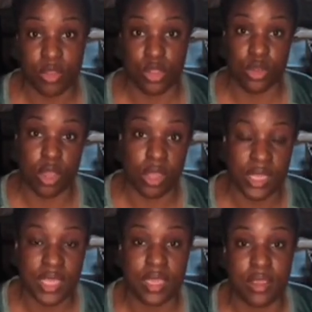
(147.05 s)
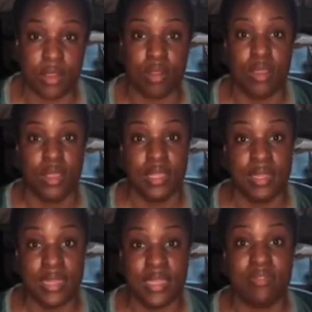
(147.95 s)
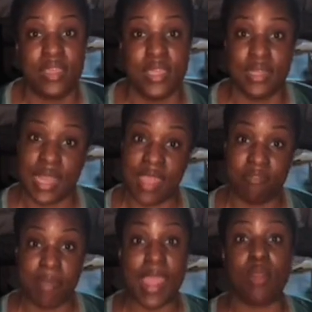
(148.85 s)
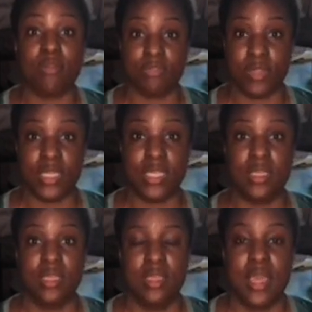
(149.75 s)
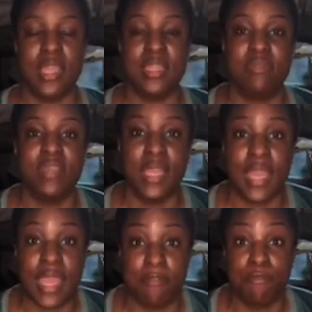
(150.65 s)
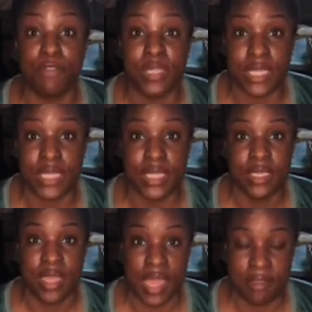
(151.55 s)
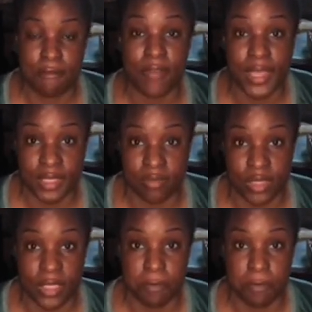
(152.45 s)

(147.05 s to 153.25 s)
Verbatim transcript: You're not here living life powerfully and living life fully and effectively.